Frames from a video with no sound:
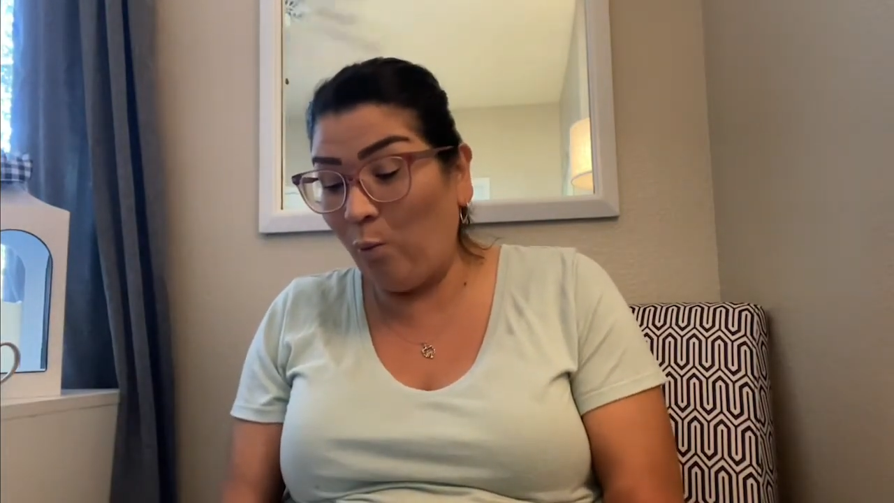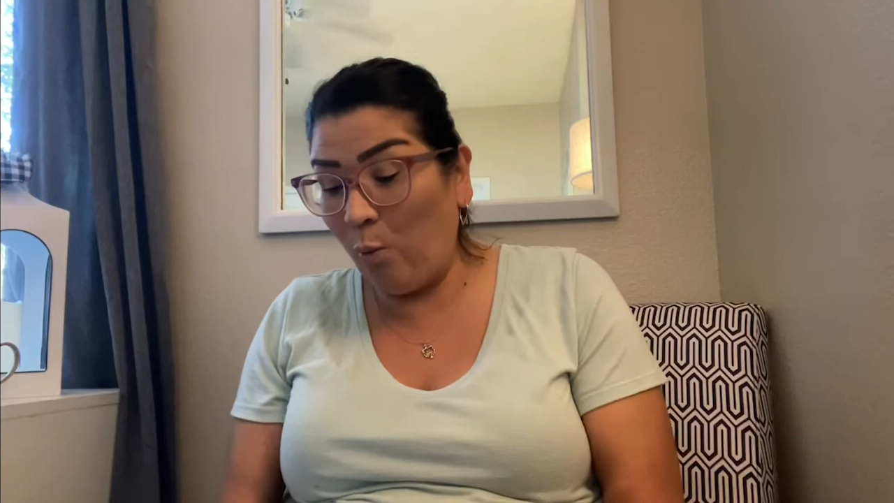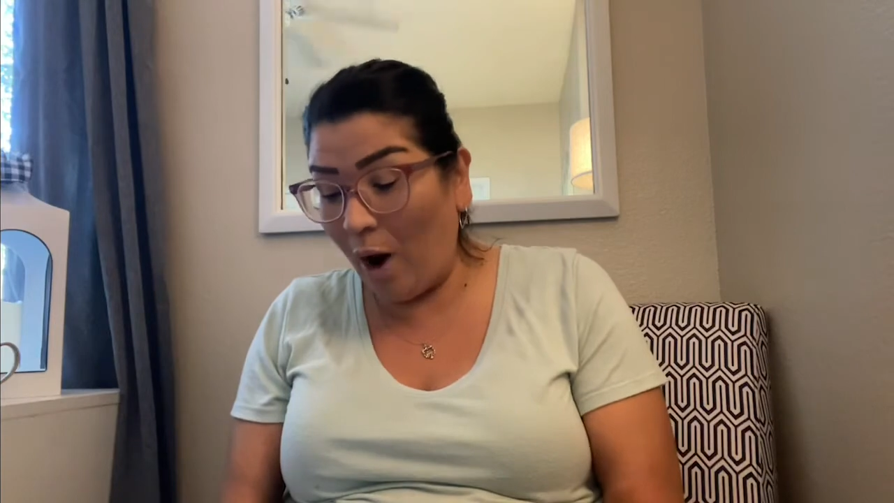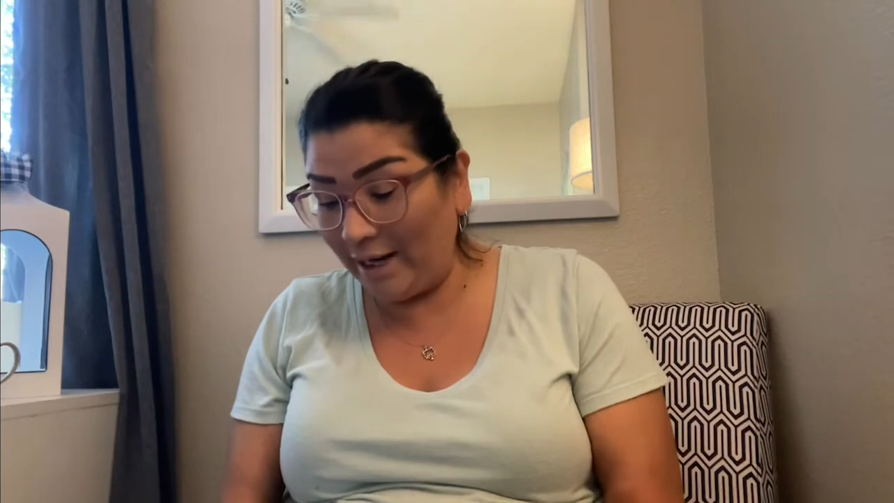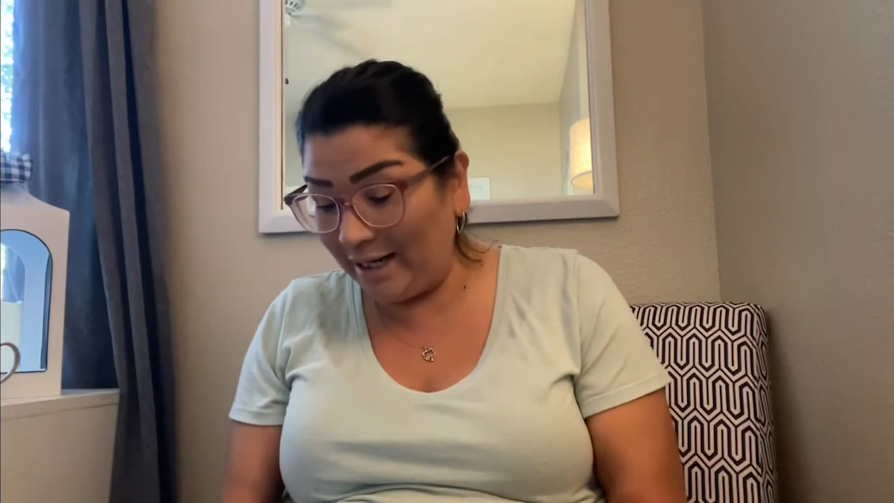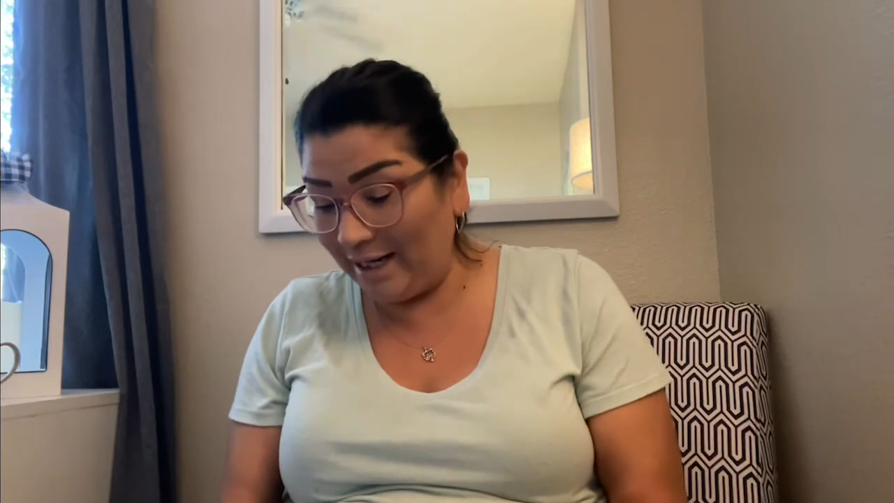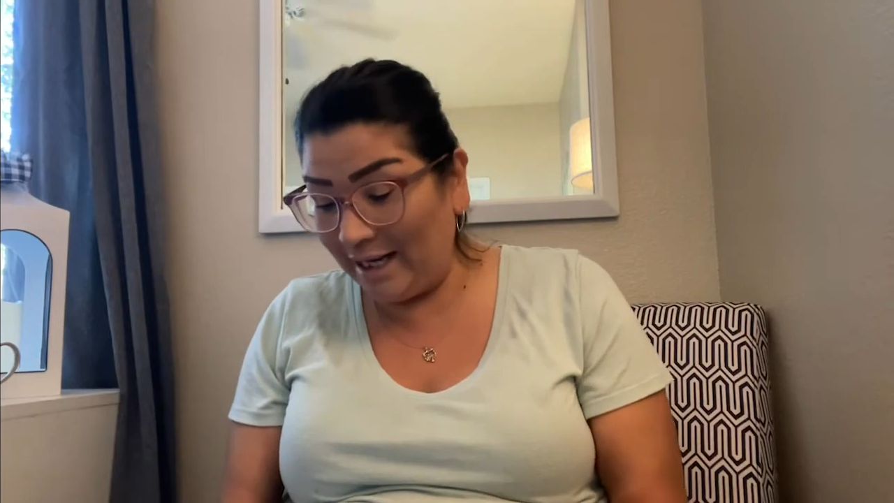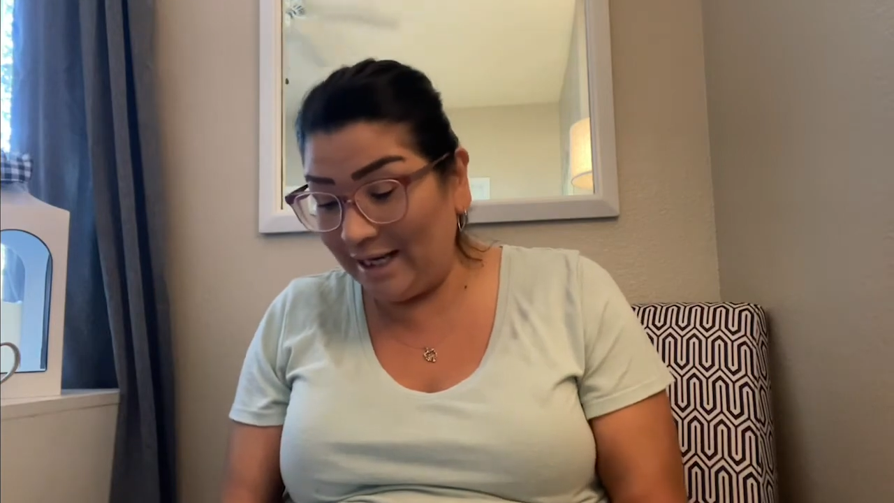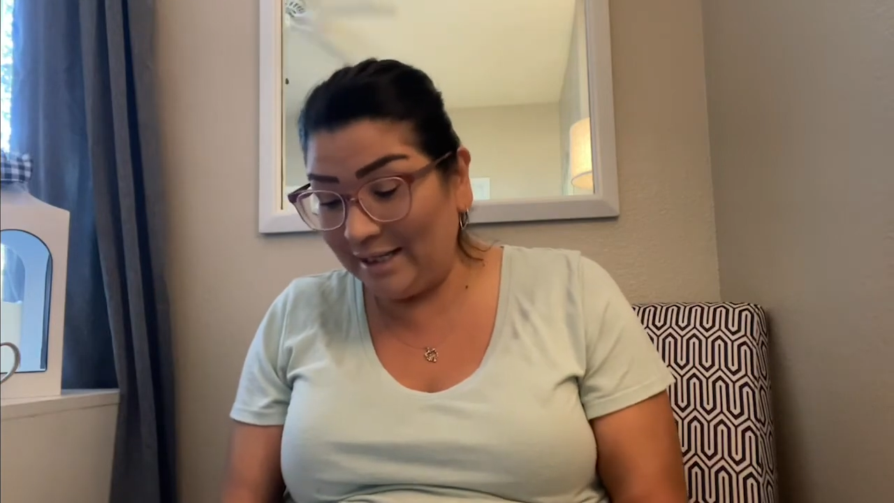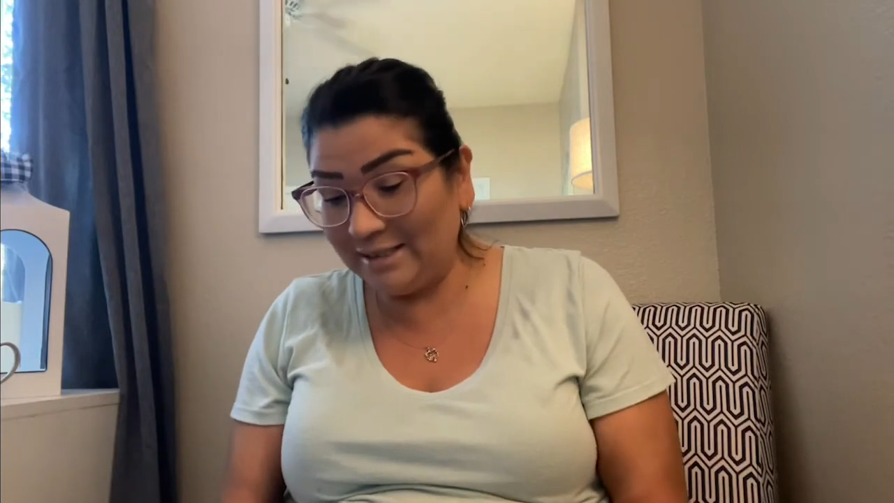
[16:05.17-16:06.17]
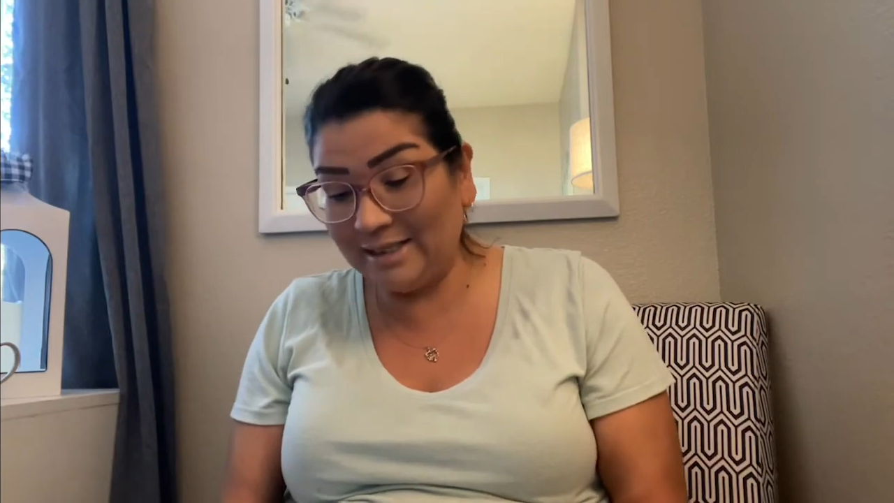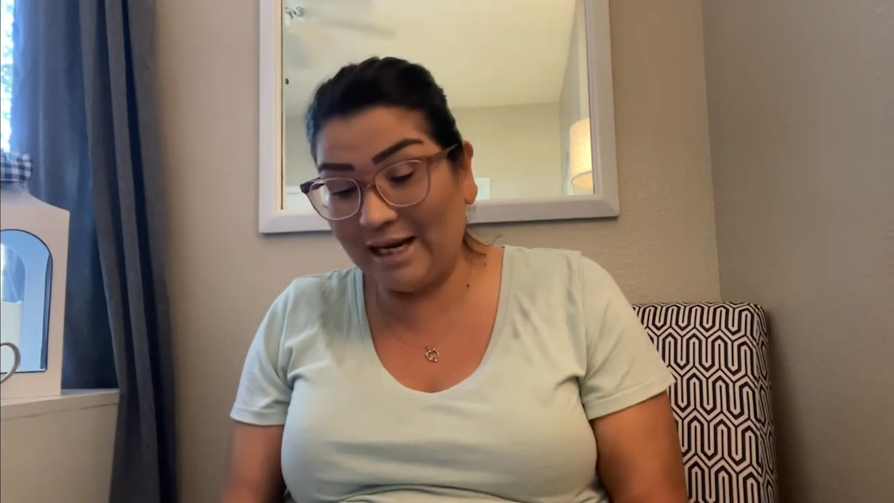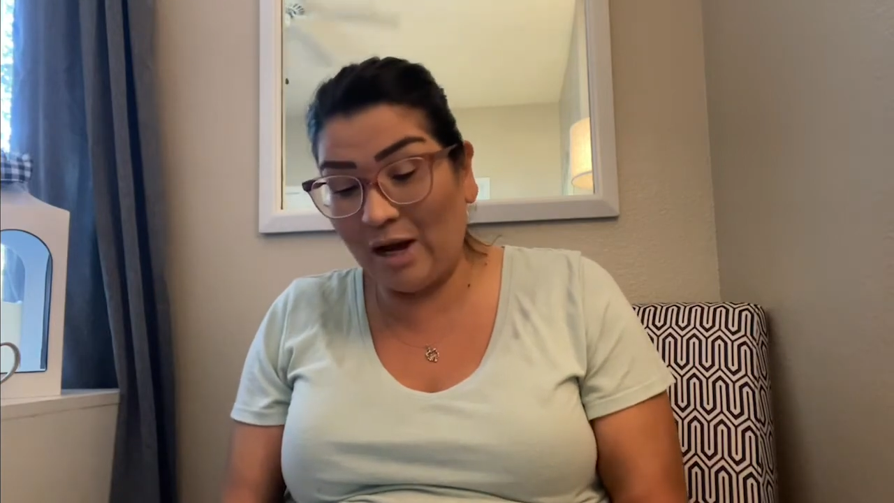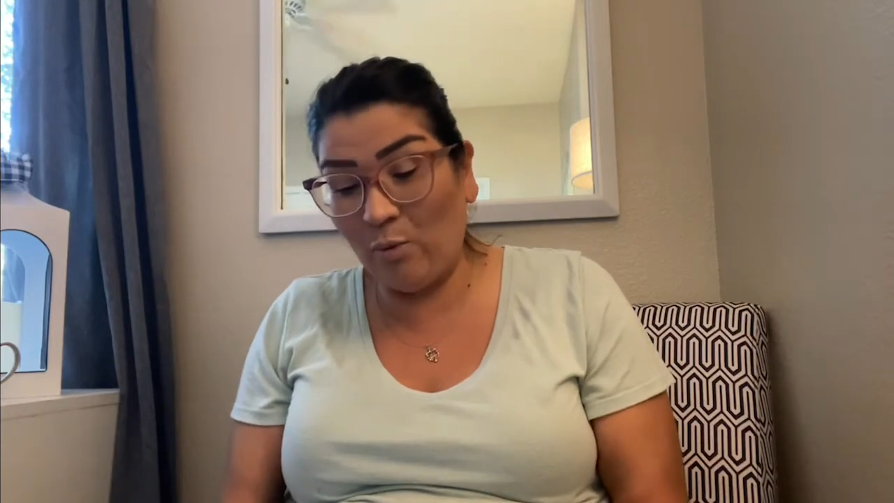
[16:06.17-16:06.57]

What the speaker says: what it is that I